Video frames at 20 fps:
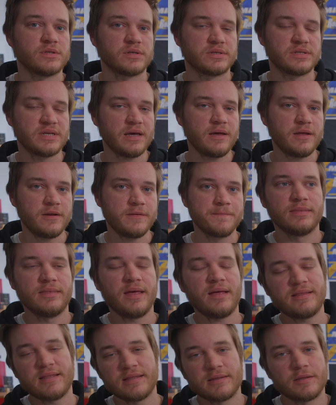a ton.
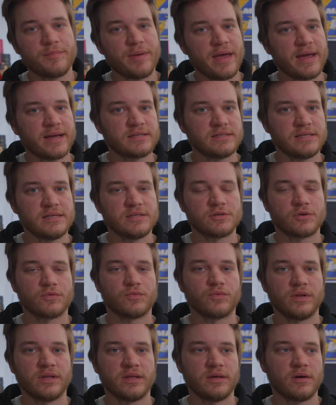Not that the back seats are
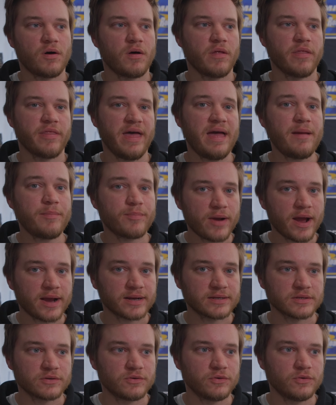really all that
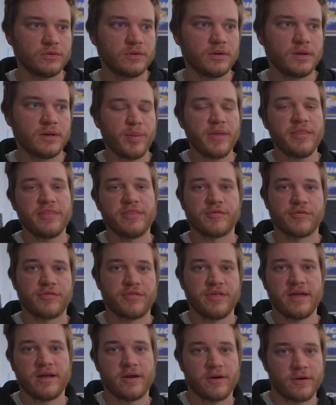practical, but they're
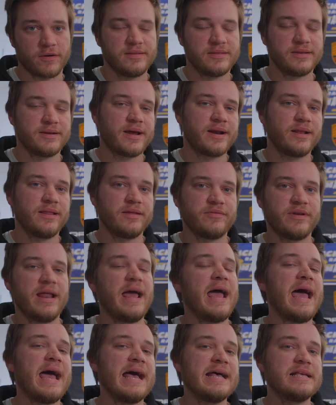there. The 911
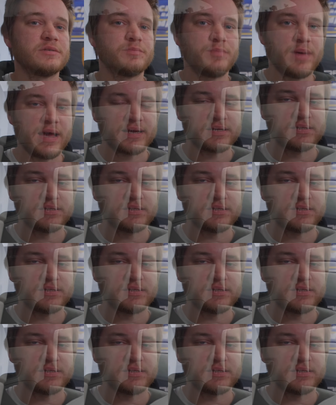has back